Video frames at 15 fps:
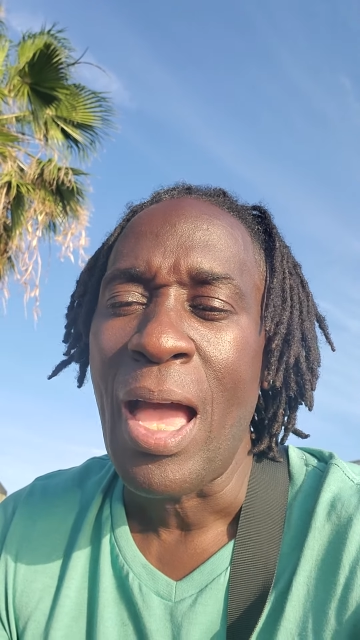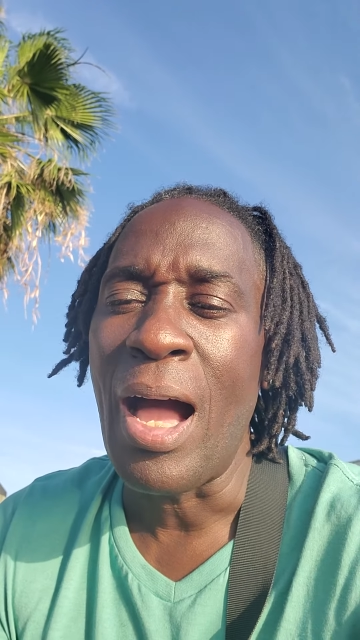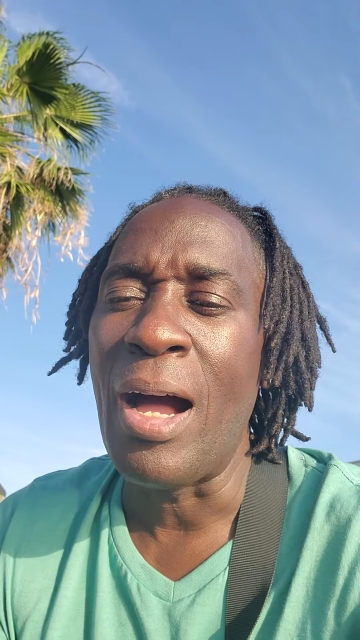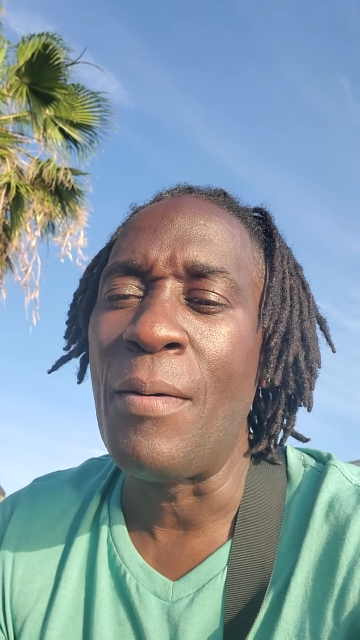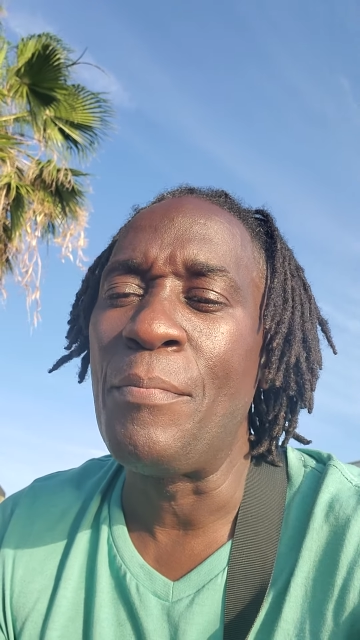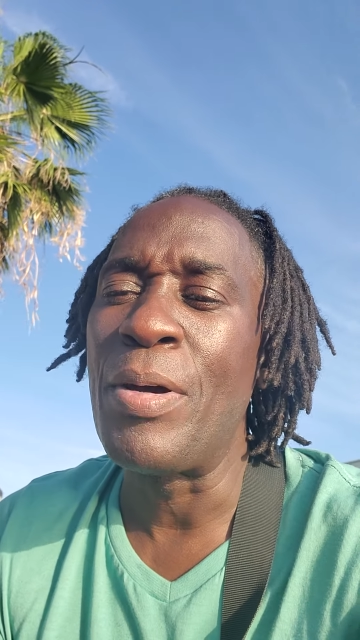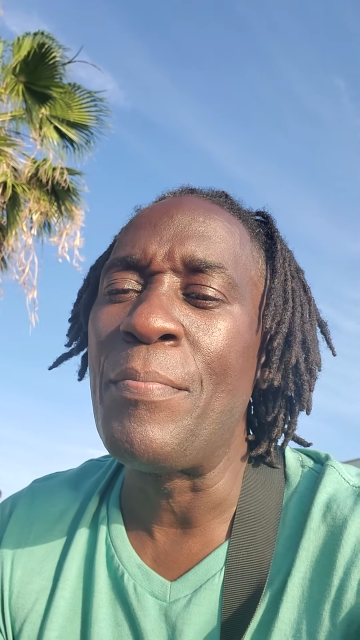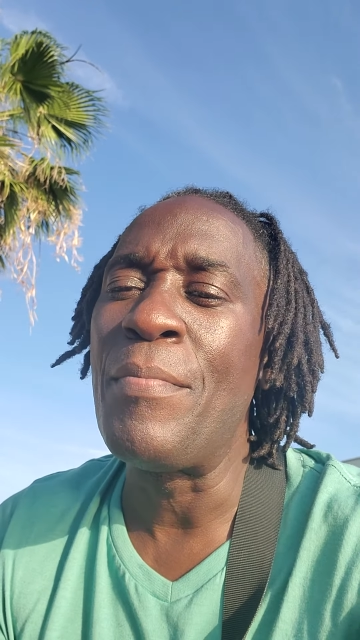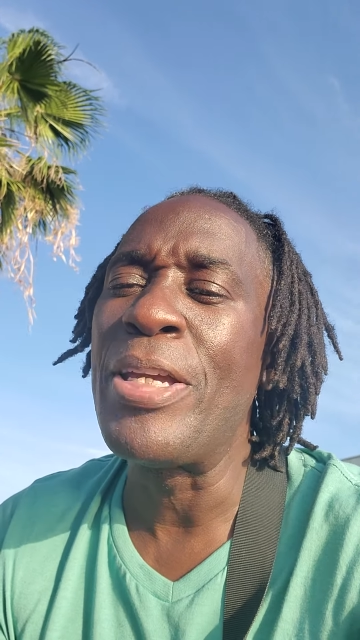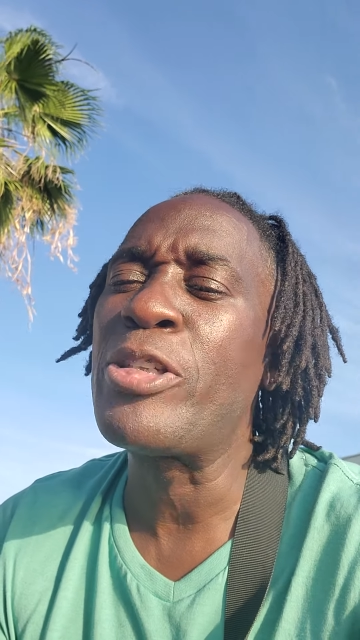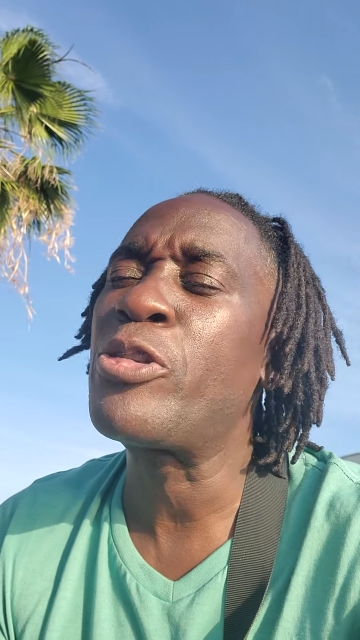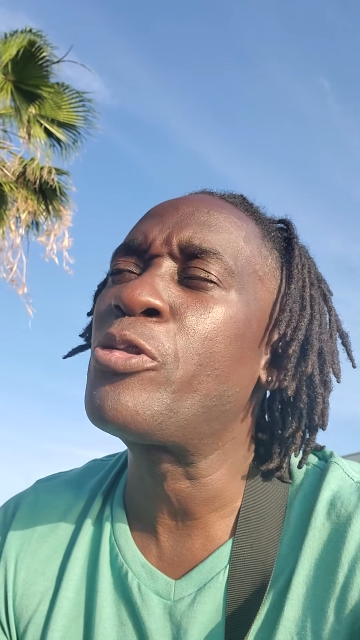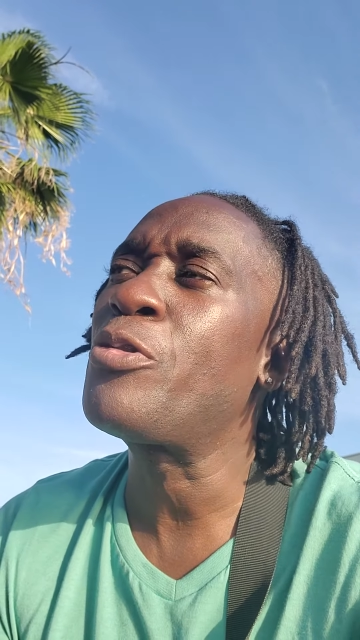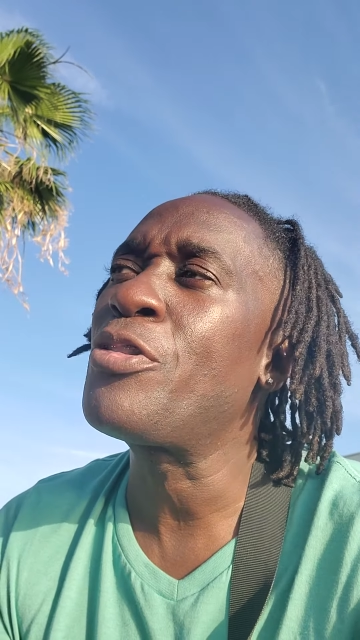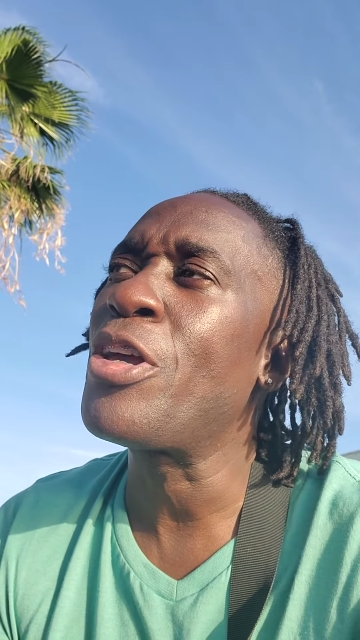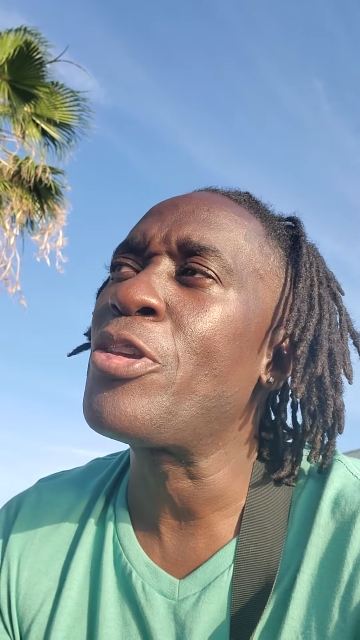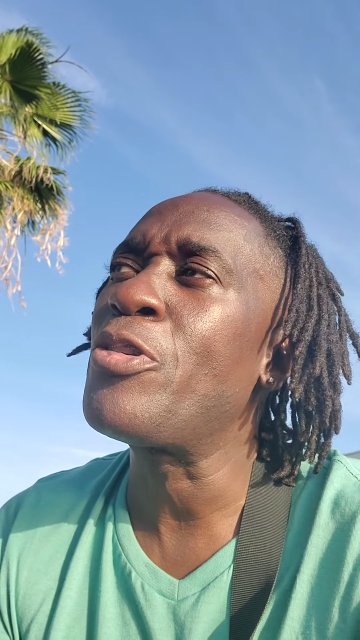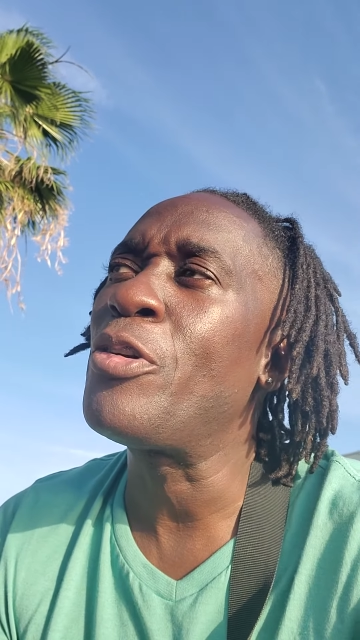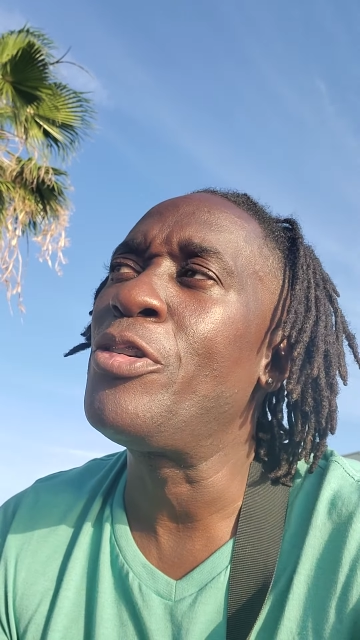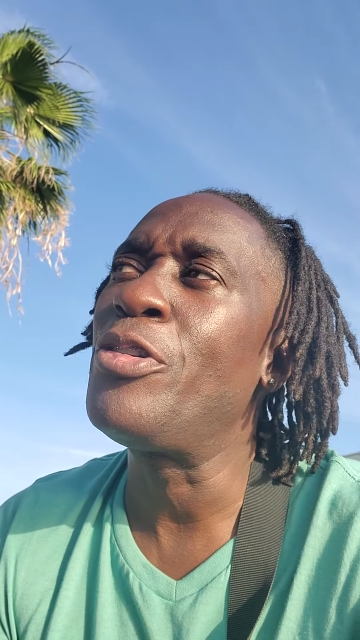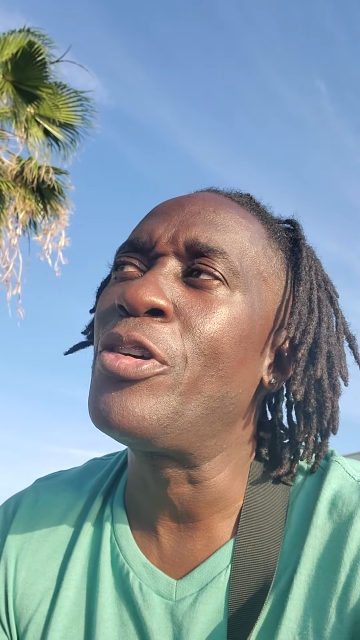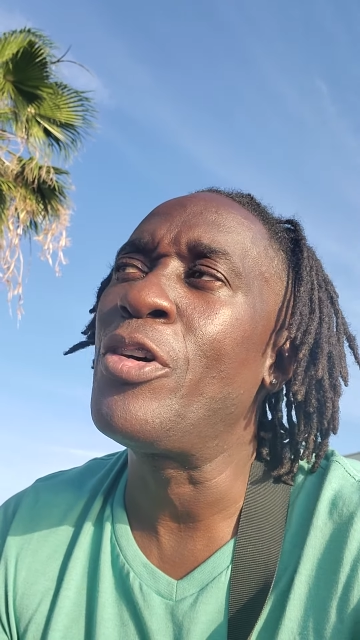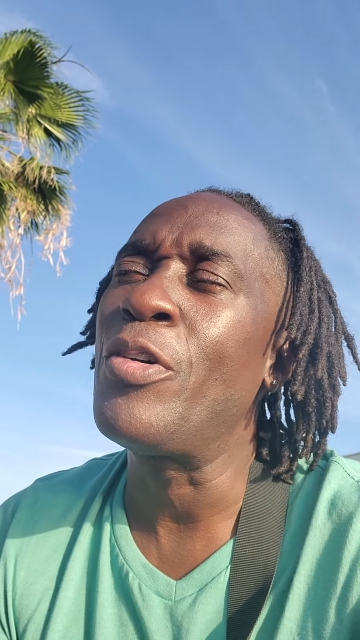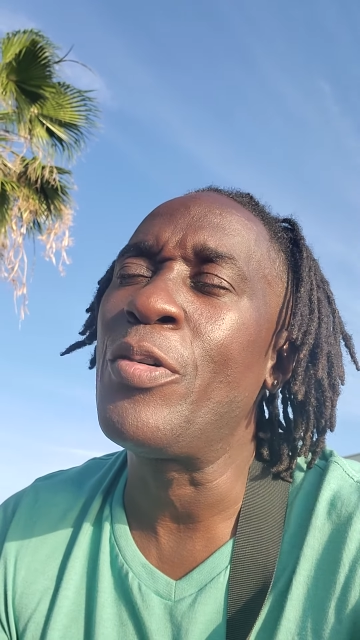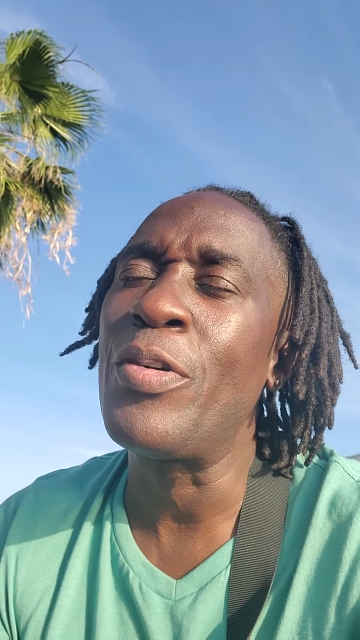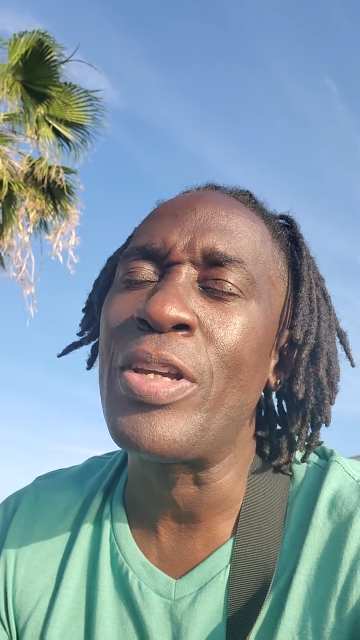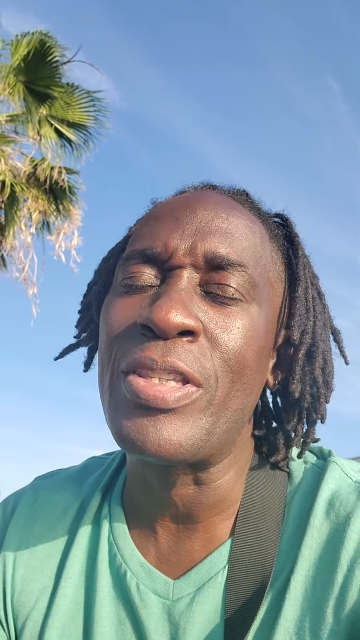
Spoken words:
but make sure that your no